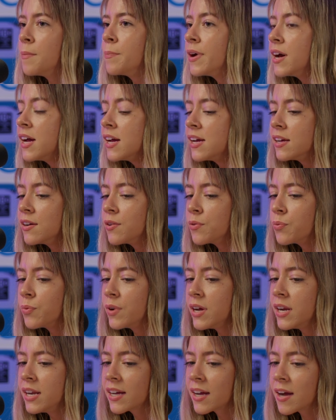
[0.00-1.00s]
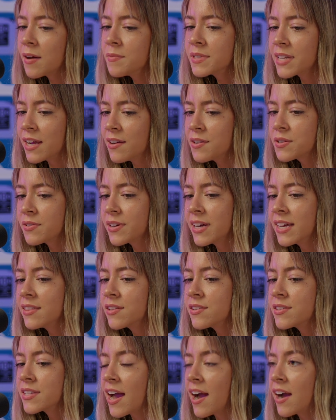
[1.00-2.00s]
But when it comes down to it
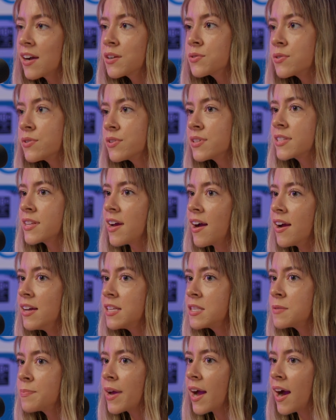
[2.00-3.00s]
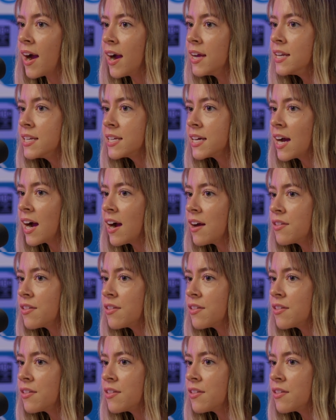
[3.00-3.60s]
and there's actual science behind it,